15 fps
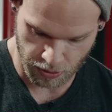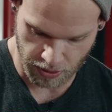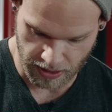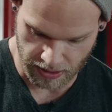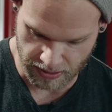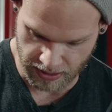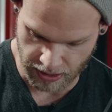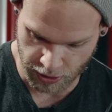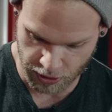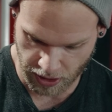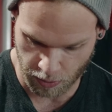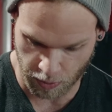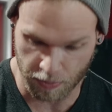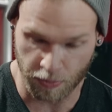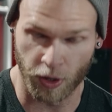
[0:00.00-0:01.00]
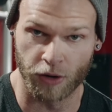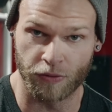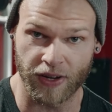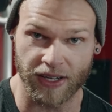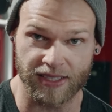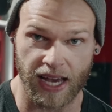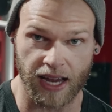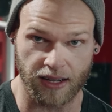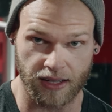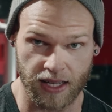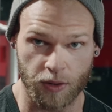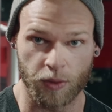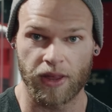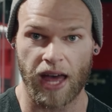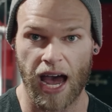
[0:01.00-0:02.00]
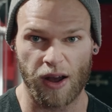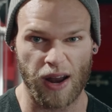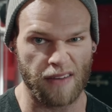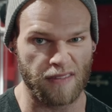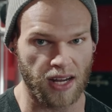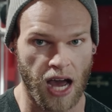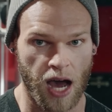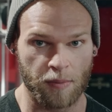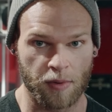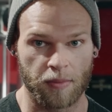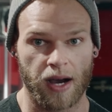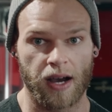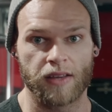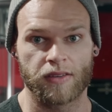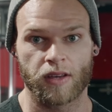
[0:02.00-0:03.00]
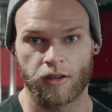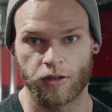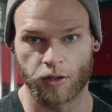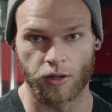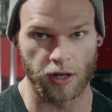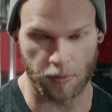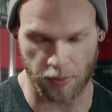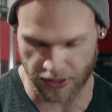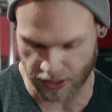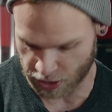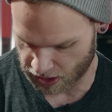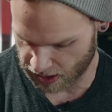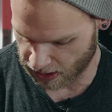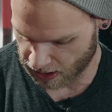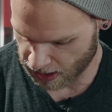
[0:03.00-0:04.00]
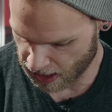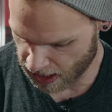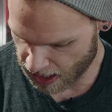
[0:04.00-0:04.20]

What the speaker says: the concentric with perfect technique without having to compromise your positioning,